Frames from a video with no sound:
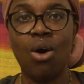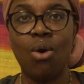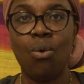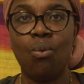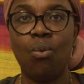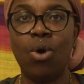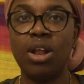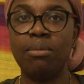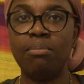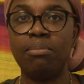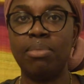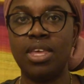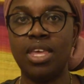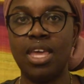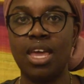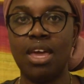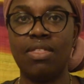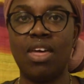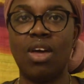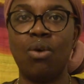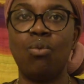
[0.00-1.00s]
One
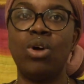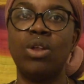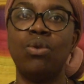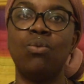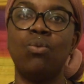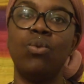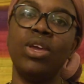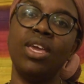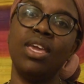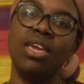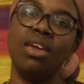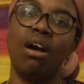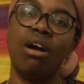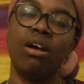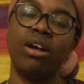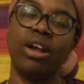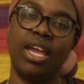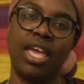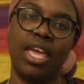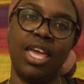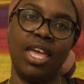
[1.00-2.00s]
being that when we
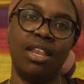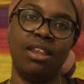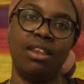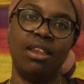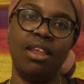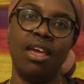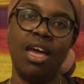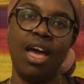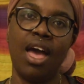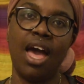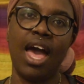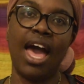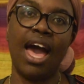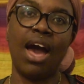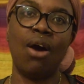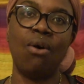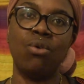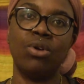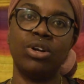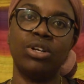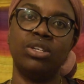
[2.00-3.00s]
are in
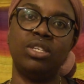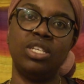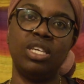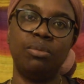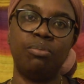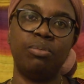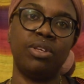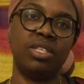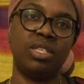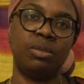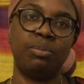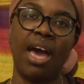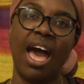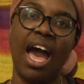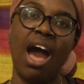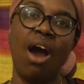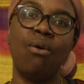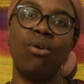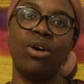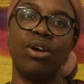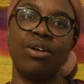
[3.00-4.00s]
our deepest
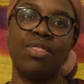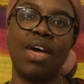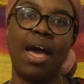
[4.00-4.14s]
power,